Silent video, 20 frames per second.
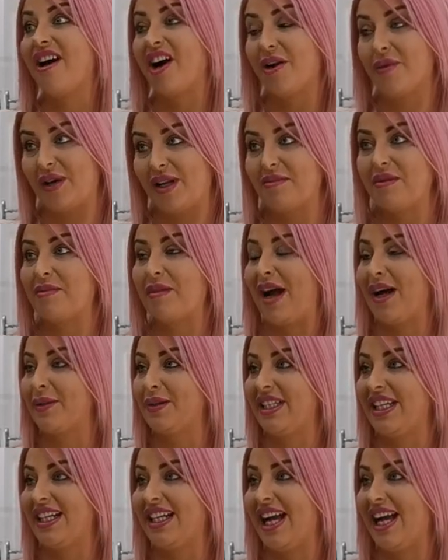I will be back
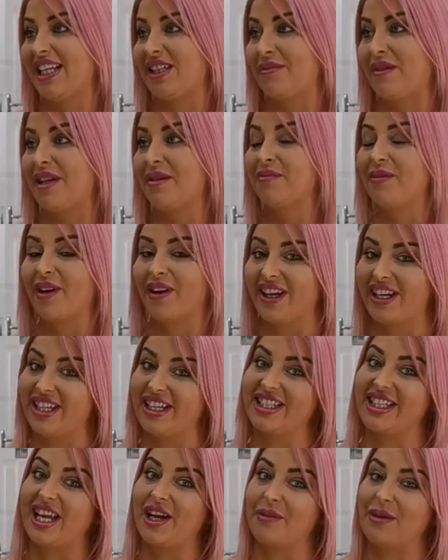with the academy. Yeah. But like
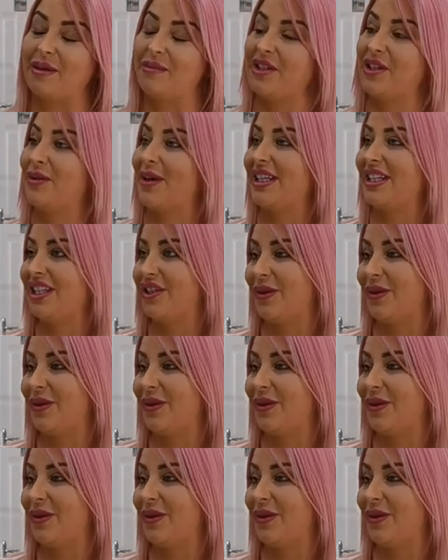I say, it will be 2021.